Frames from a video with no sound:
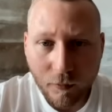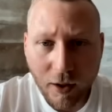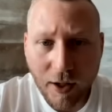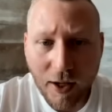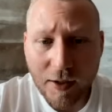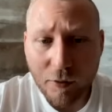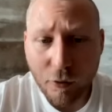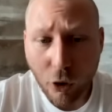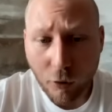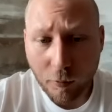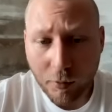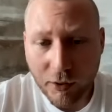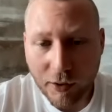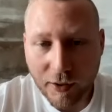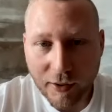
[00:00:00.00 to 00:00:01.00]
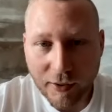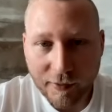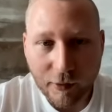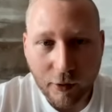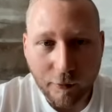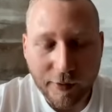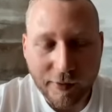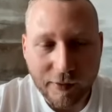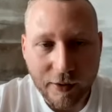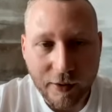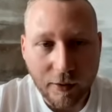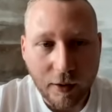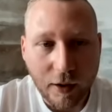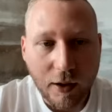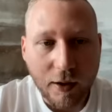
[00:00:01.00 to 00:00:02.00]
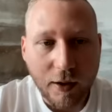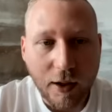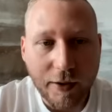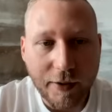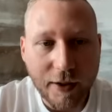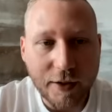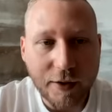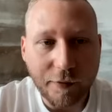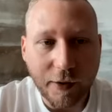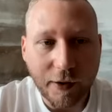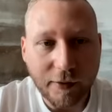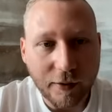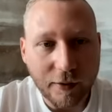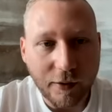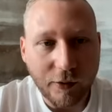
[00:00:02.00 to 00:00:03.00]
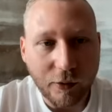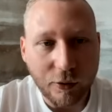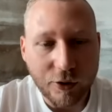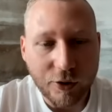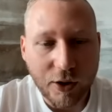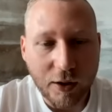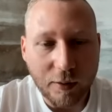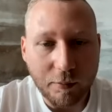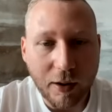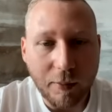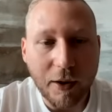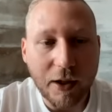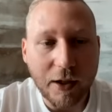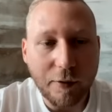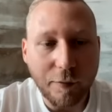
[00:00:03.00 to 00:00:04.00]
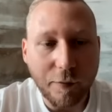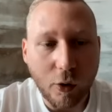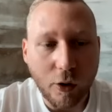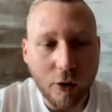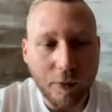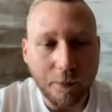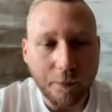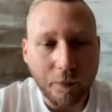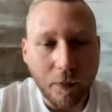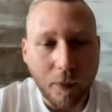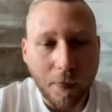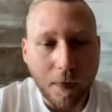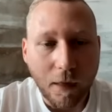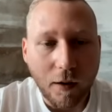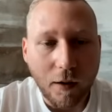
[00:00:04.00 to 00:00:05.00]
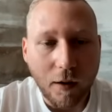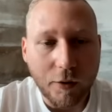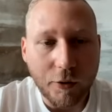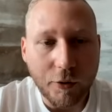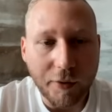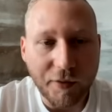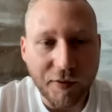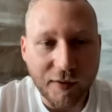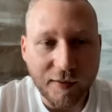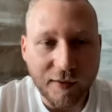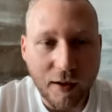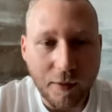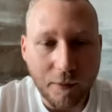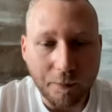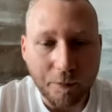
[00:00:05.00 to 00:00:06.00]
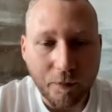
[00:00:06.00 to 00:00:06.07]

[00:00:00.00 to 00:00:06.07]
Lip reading: And Noble is obviously a native asset issuance chain, primarily for USDC.